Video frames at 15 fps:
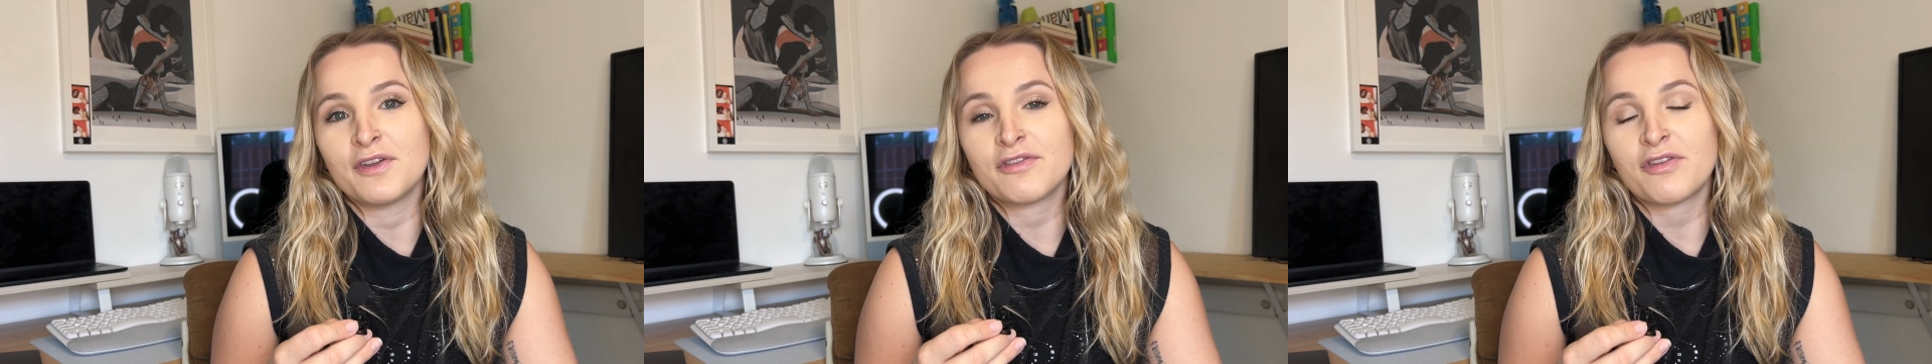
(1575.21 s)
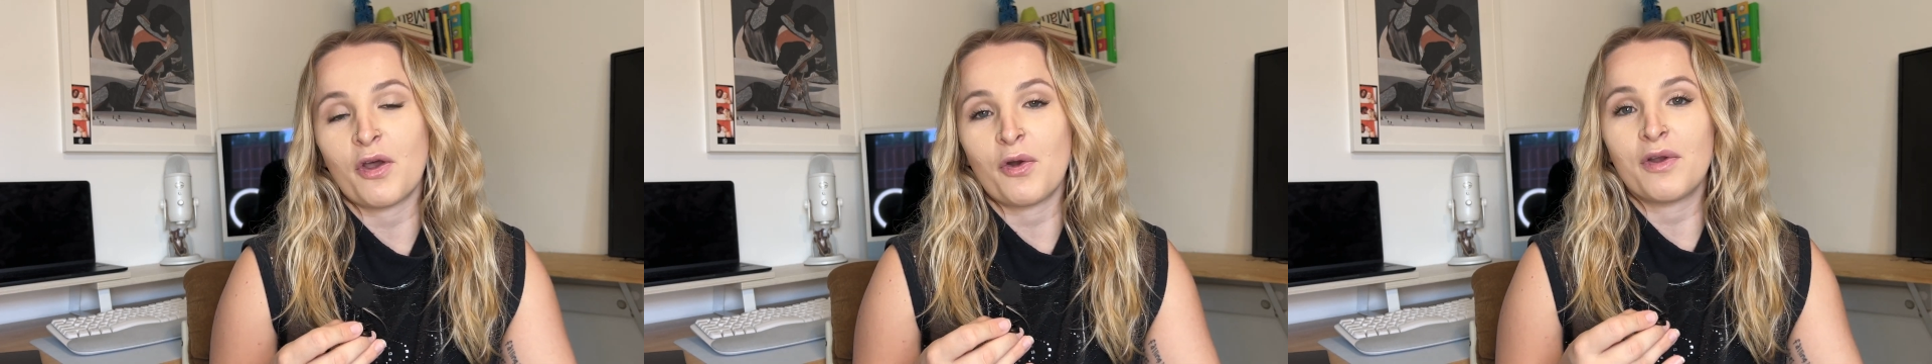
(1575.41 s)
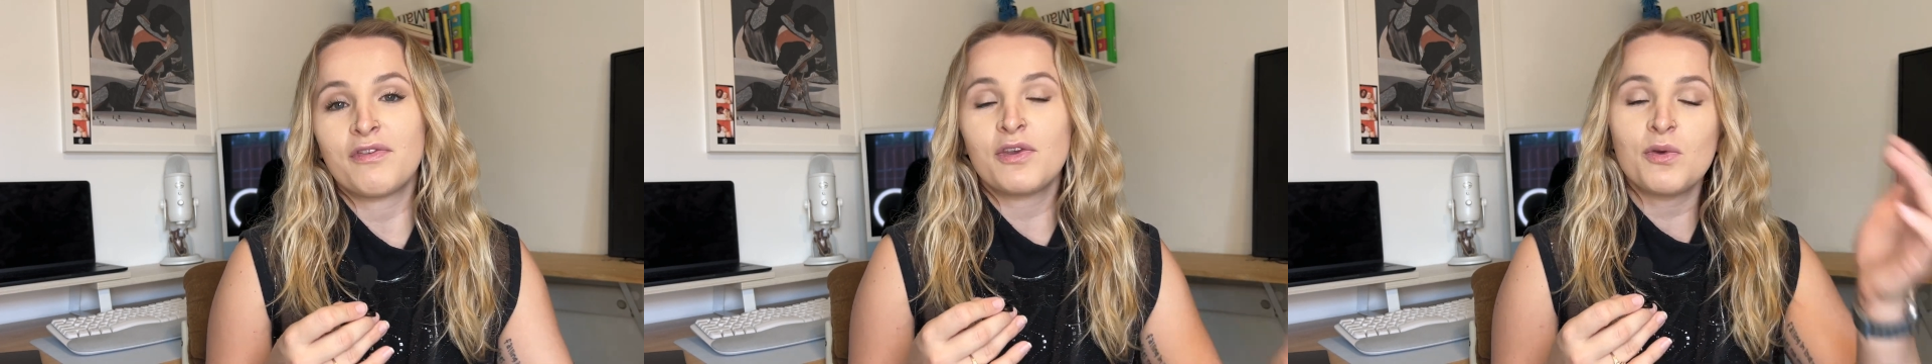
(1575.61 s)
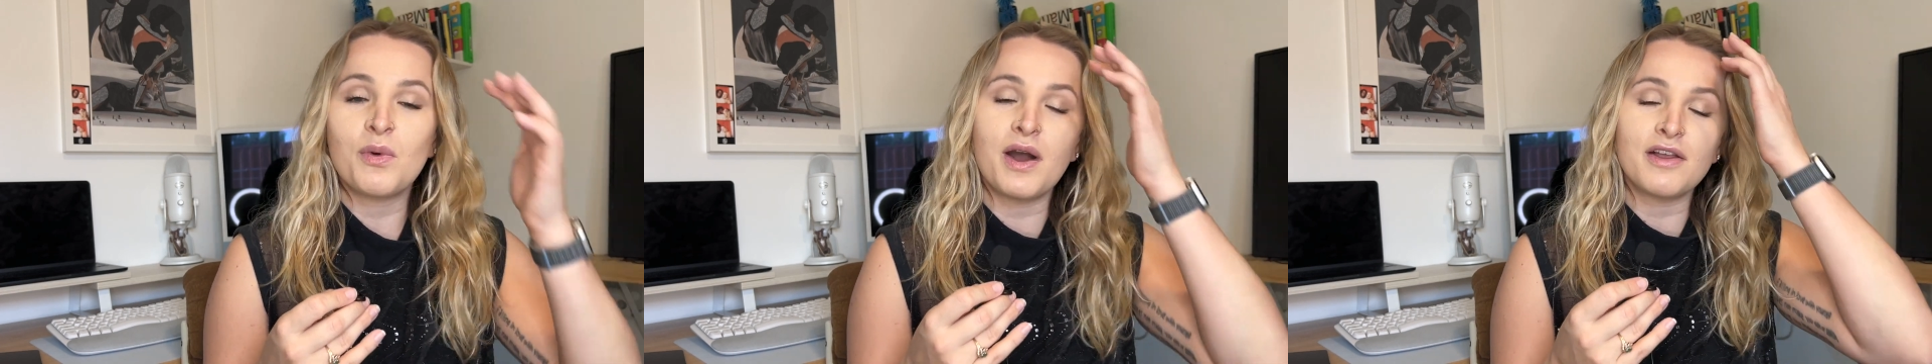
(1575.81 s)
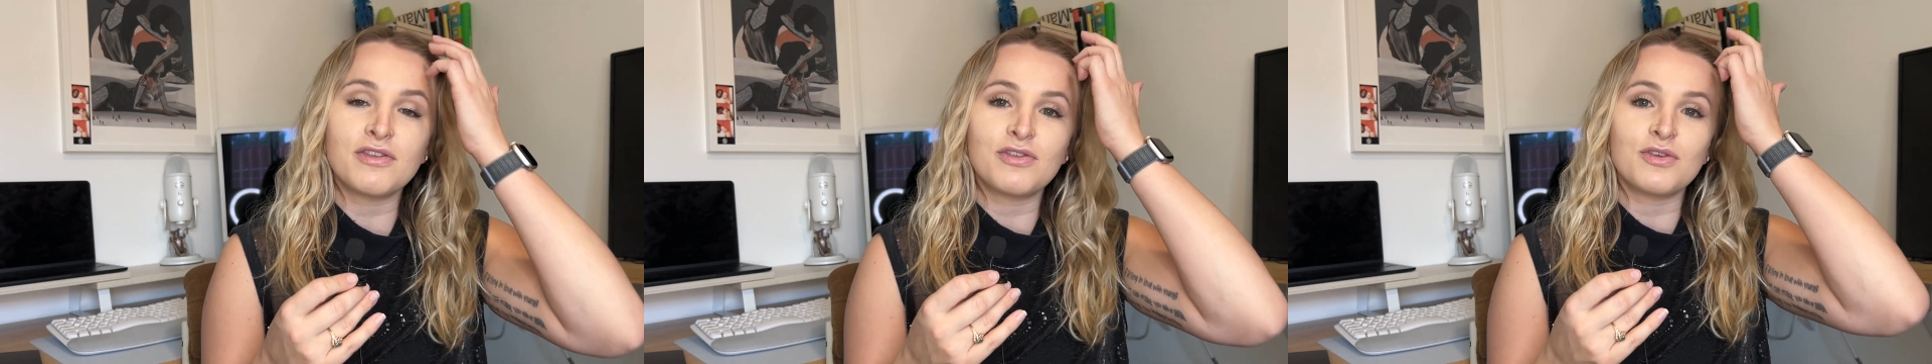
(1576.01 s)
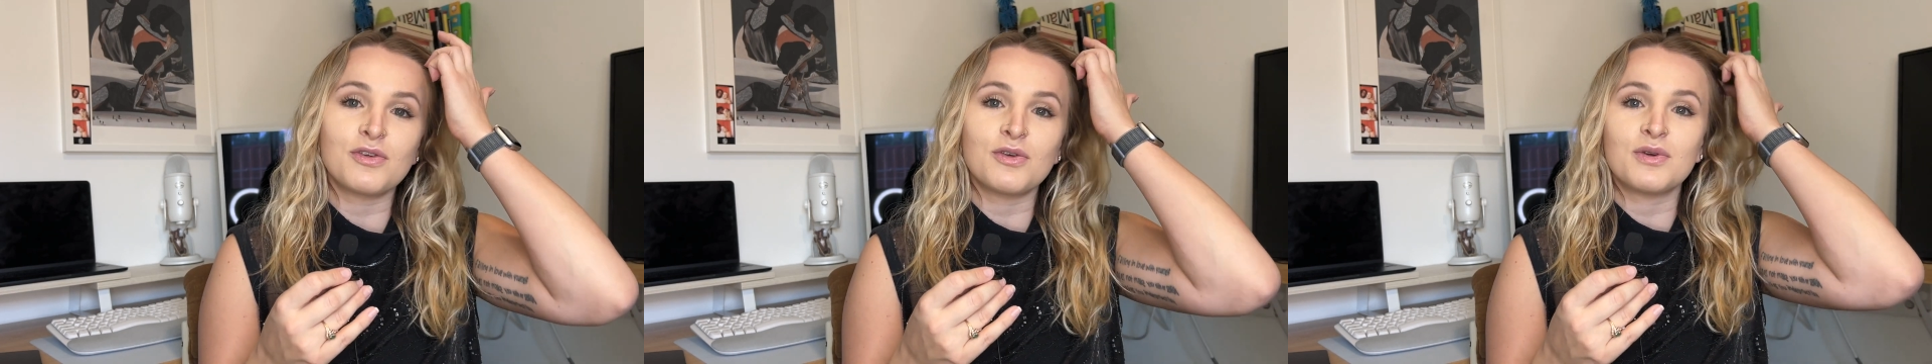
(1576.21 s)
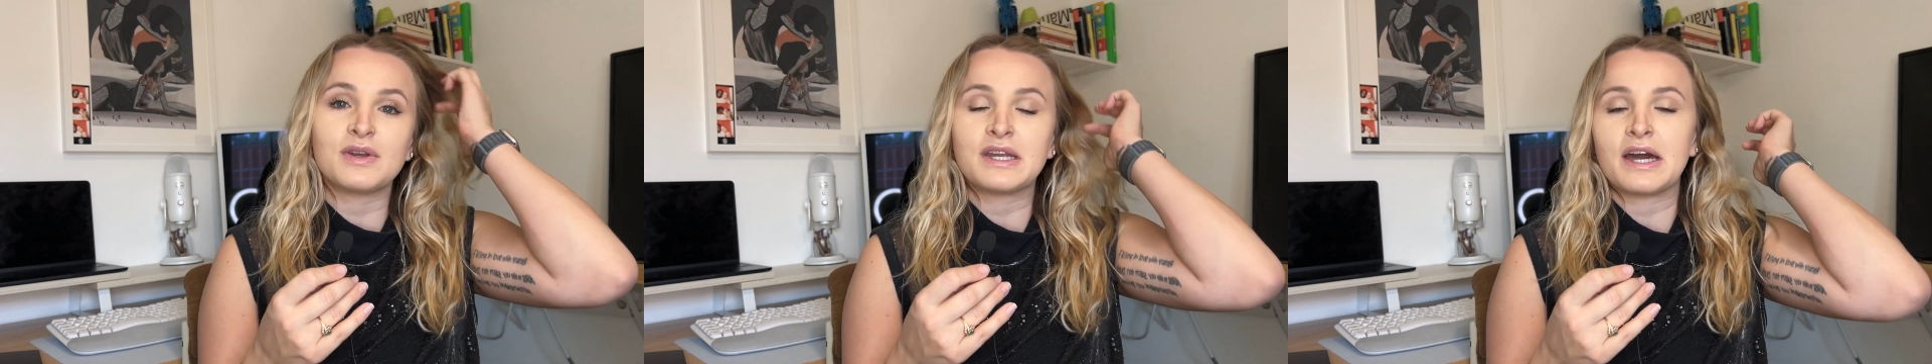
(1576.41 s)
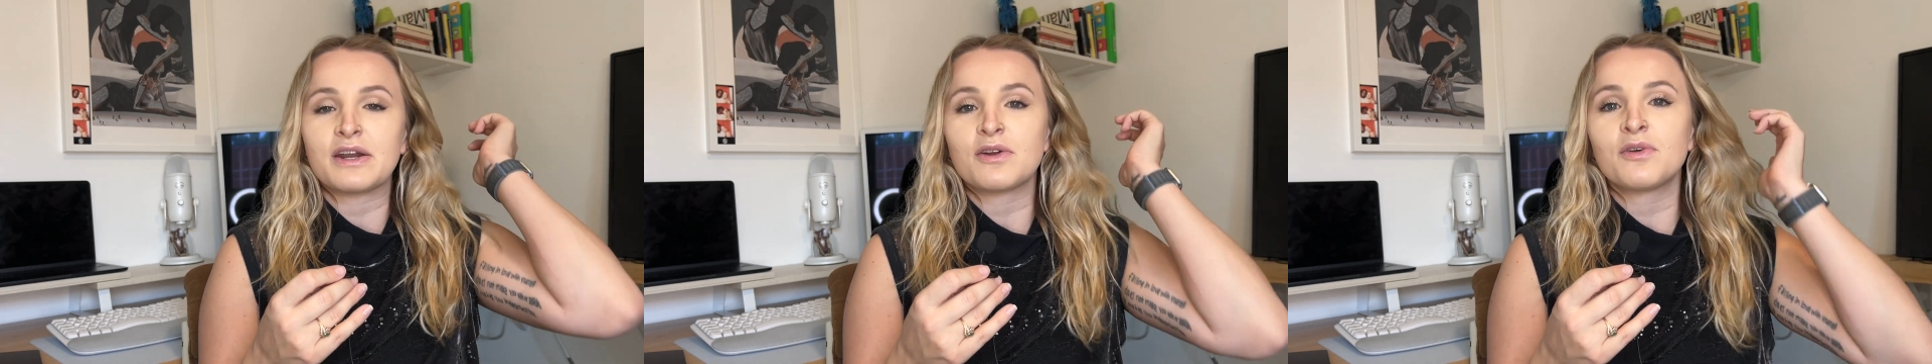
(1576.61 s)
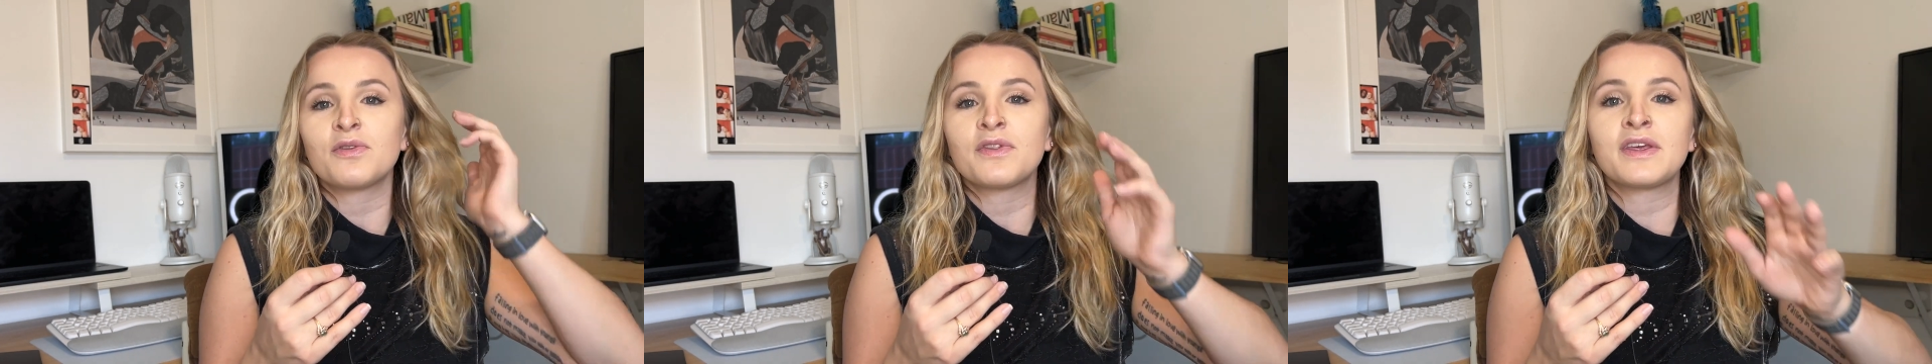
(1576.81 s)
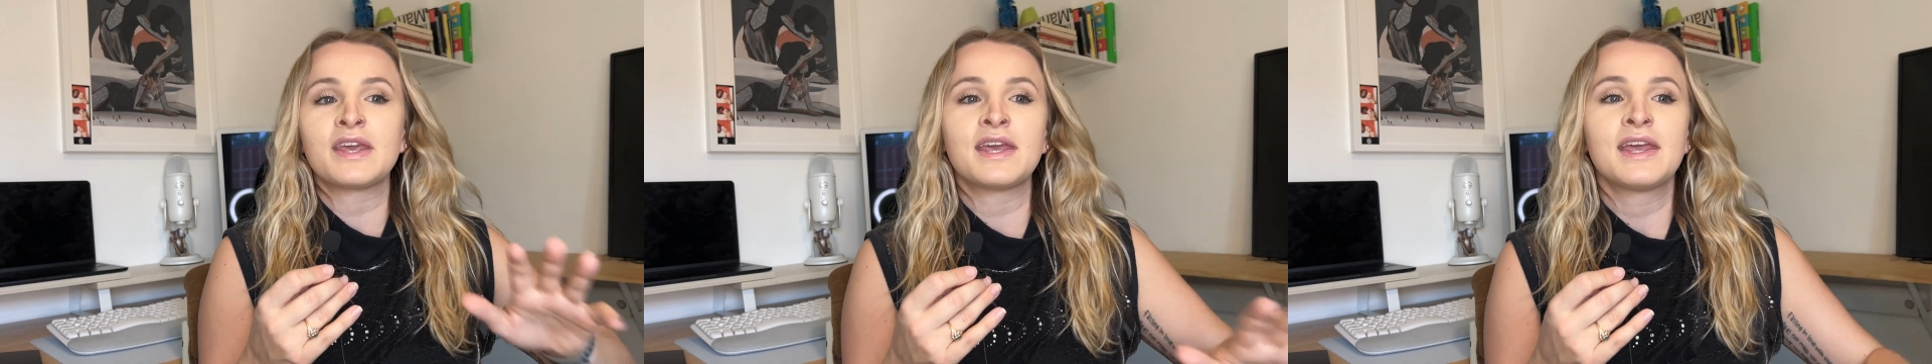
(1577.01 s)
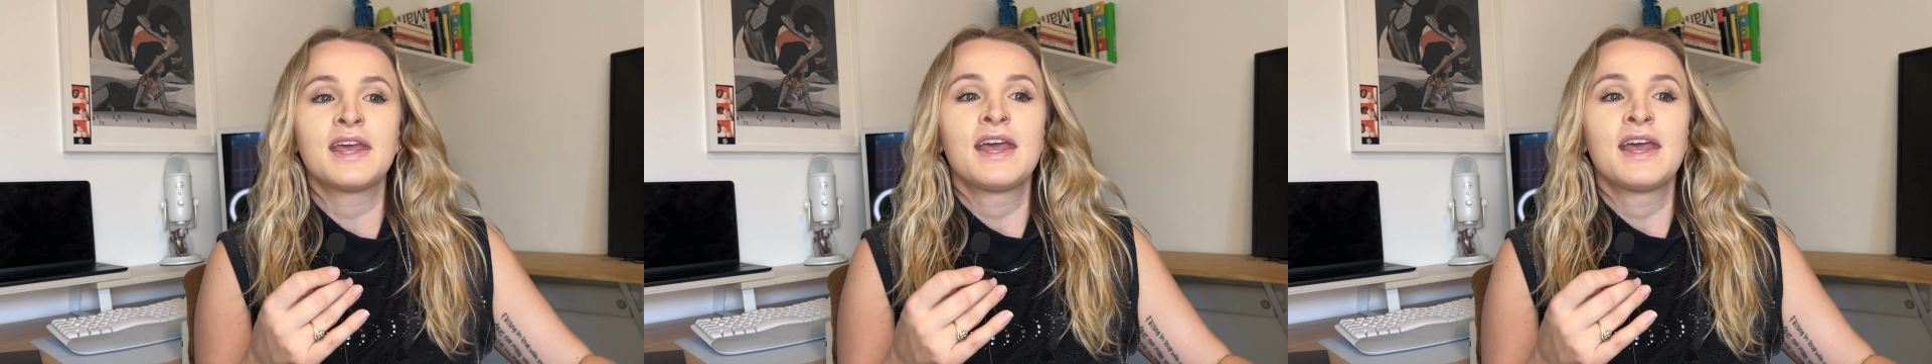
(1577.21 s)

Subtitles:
So if you want to not only